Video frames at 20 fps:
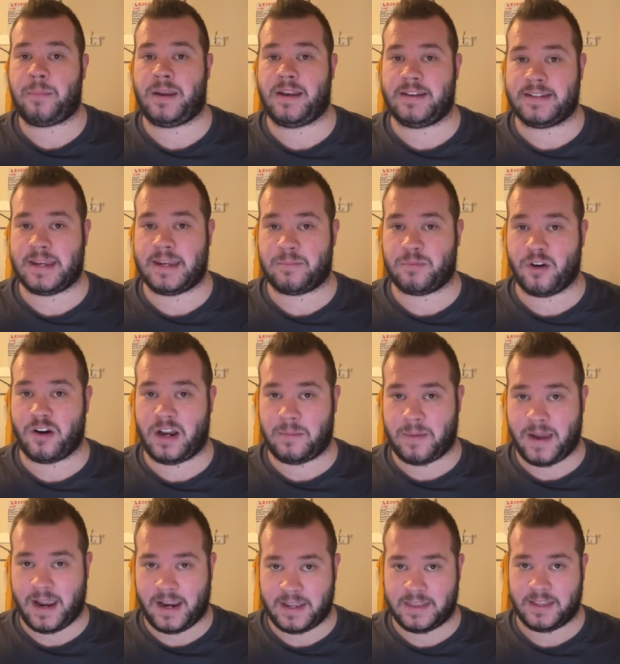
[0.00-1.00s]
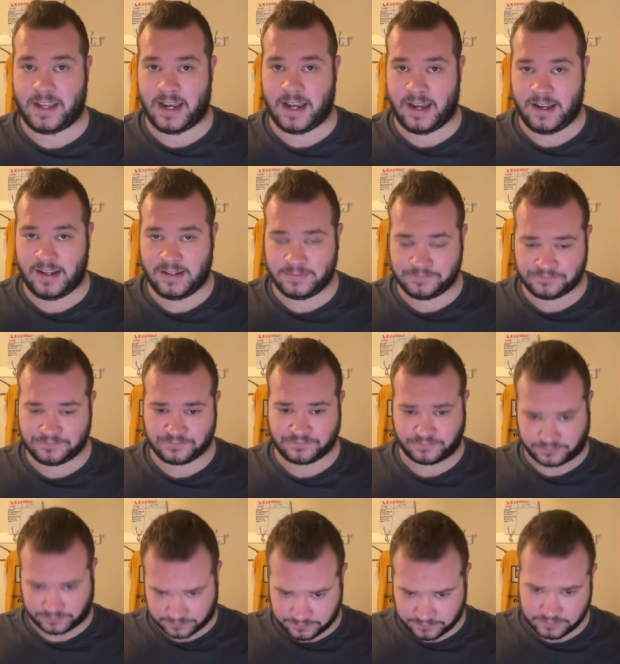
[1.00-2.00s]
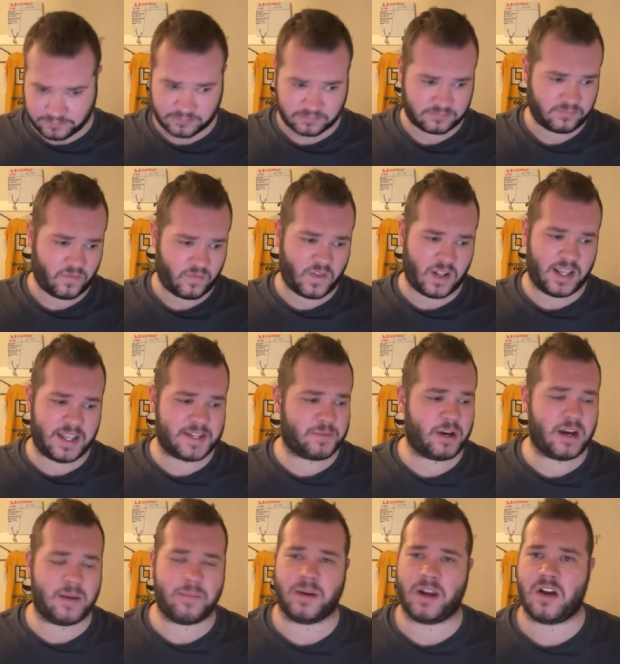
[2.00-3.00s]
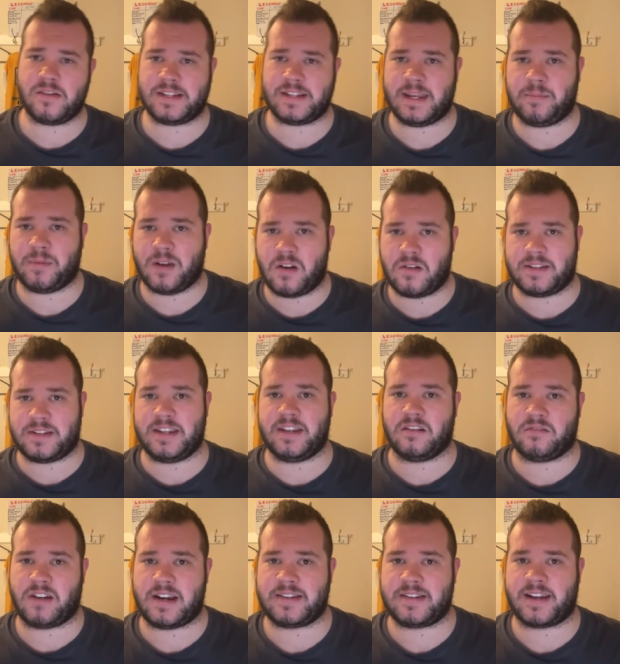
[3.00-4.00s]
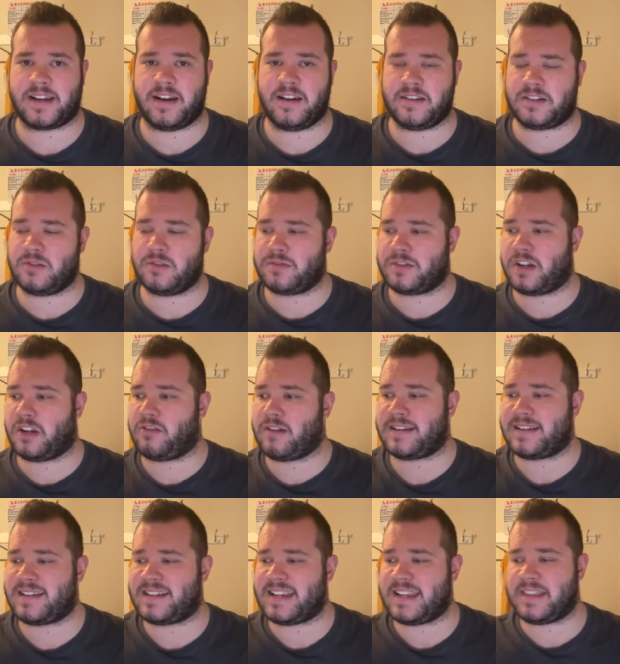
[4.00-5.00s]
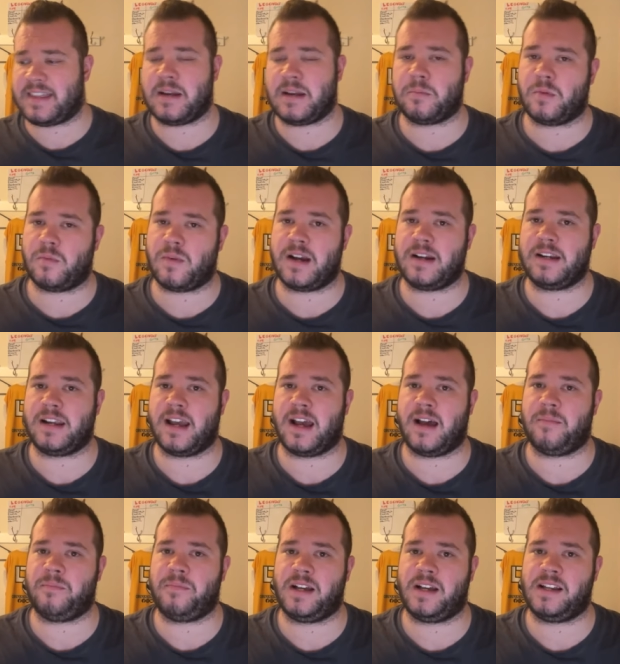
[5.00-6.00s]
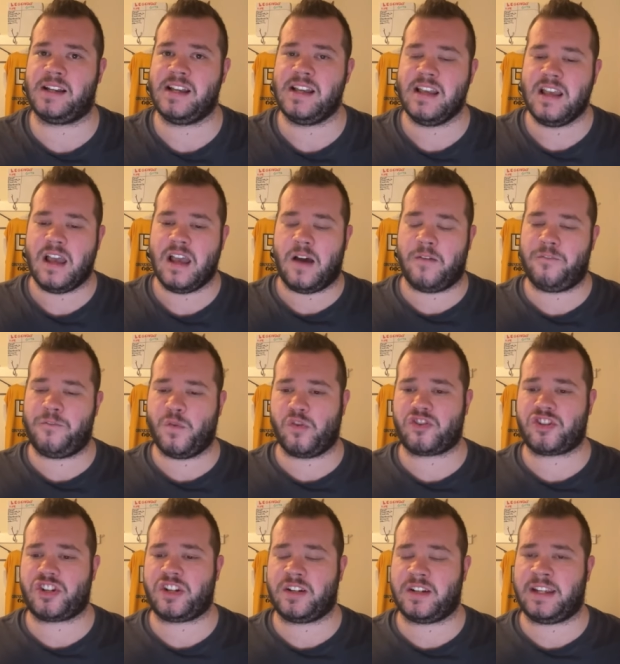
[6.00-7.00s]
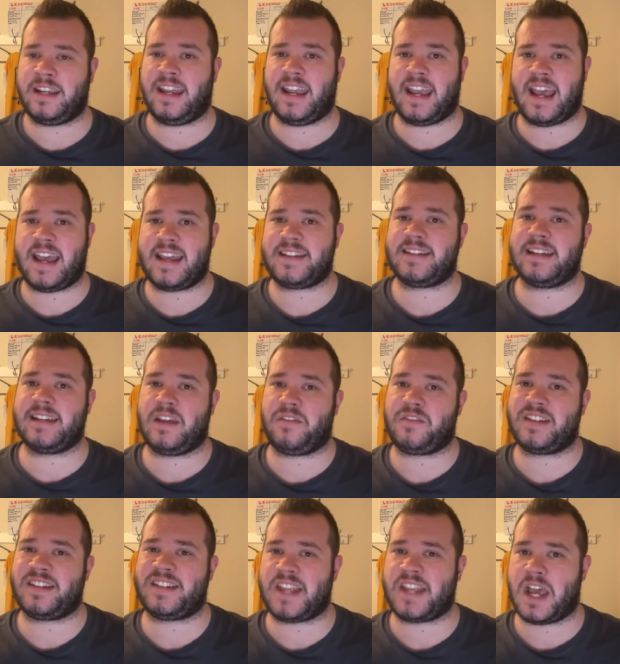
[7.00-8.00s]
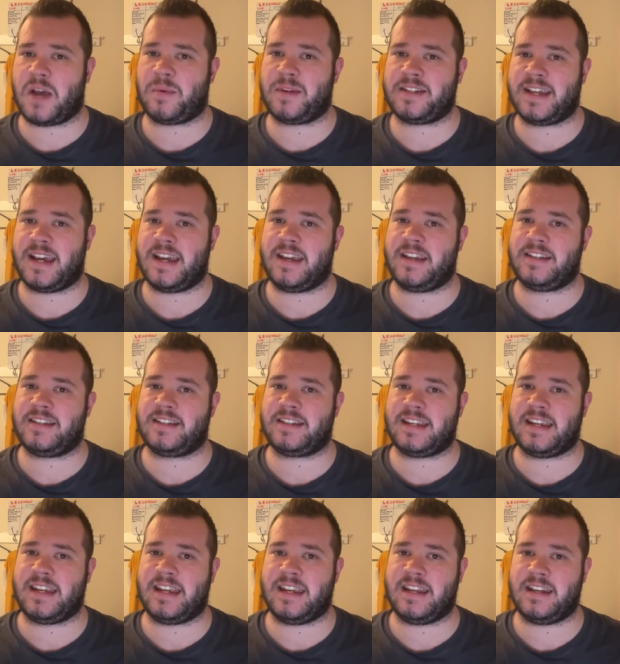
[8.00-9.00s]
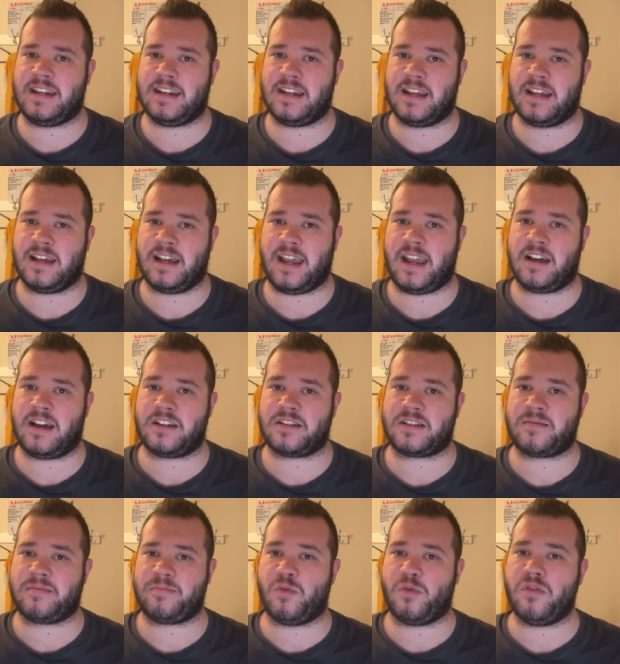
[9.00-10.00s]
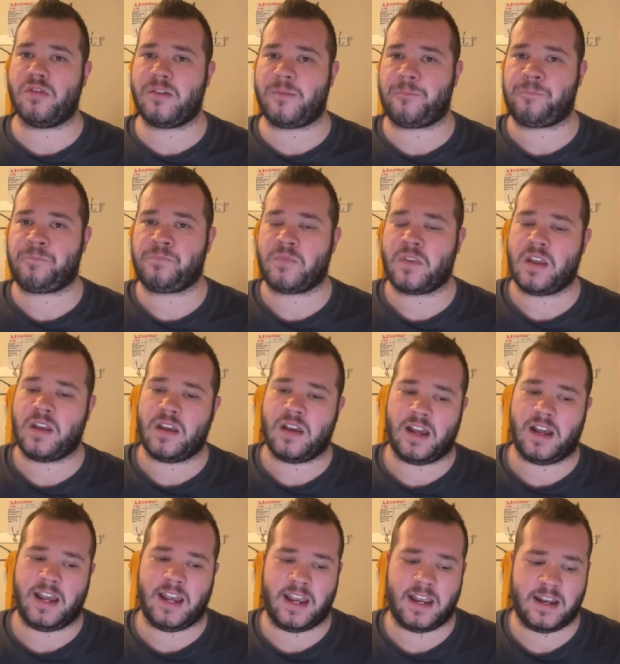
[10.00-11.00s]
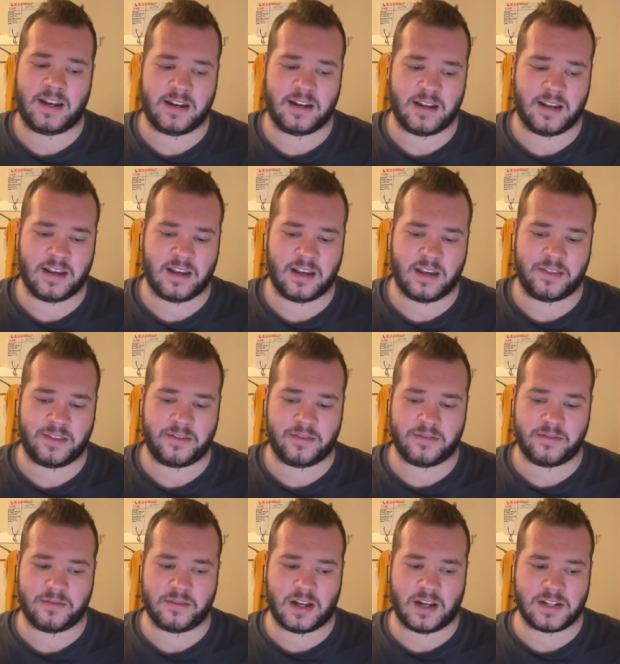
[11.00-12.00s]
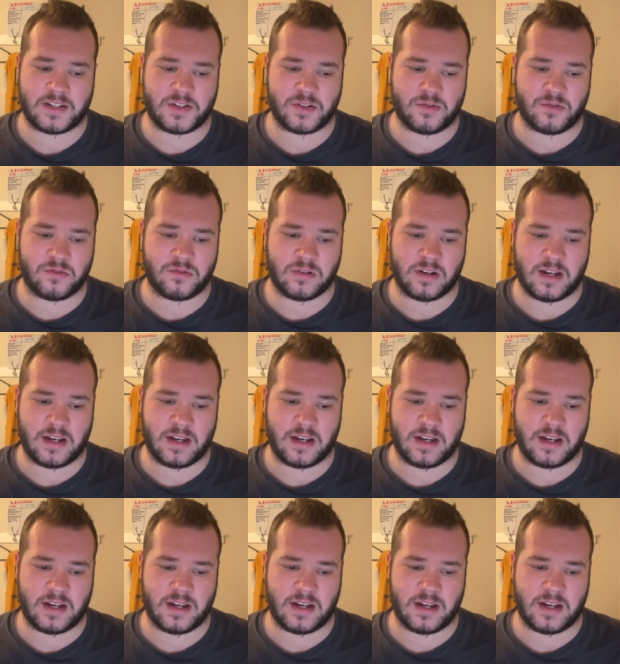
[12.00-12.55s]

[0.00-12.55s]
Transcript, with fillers: to see Brodie back in the car. It's where he belongs. He belongs in a race car. It's also great to see the #1 car. But unfortunately, it has left a sour taste in our sport. And... I saw